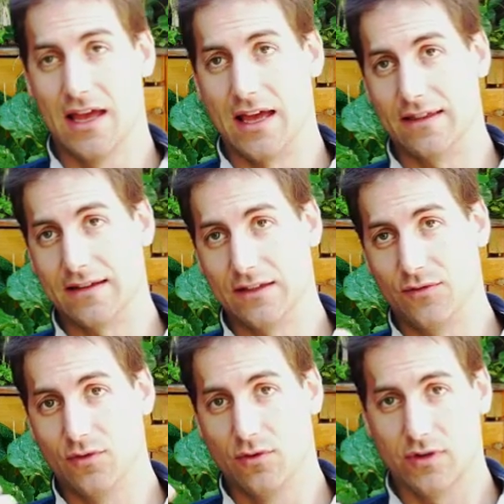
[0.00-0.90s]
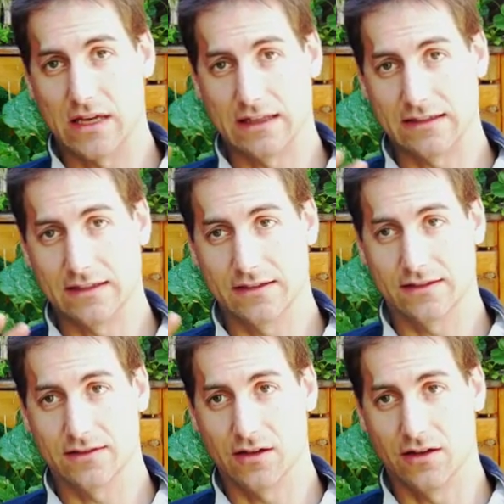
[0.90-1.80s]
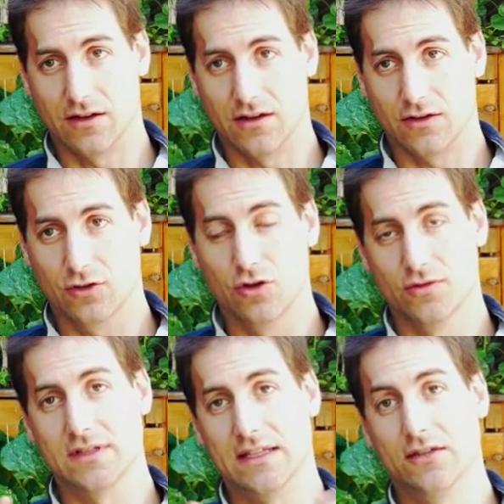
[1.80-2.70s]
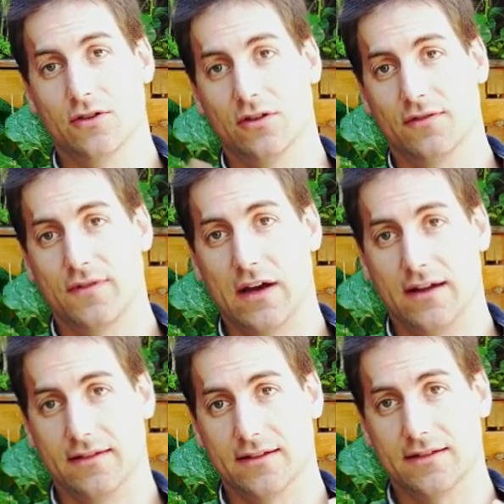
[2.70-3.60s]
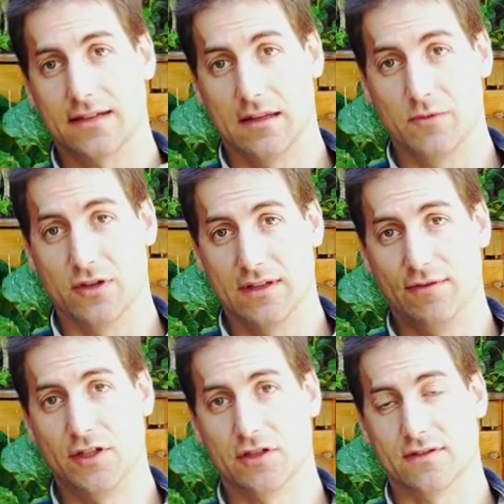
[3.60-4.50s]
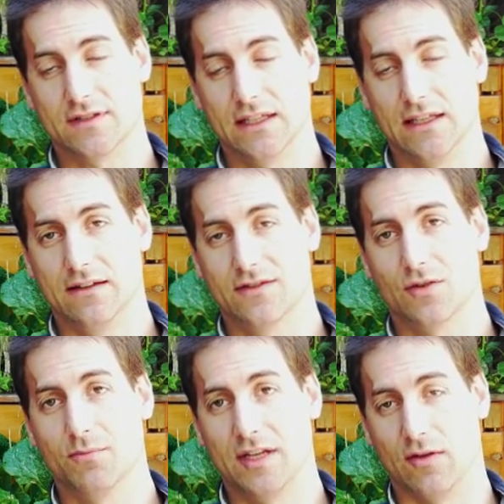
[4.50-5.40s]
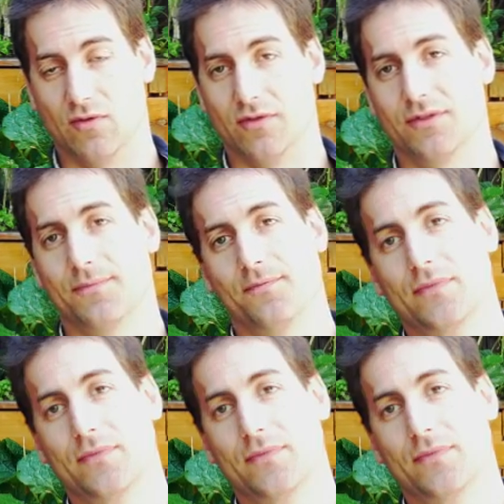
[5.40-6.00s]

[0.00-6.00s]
And then if you look at it closely, you're going to find that it can be a deficiency in some minerals.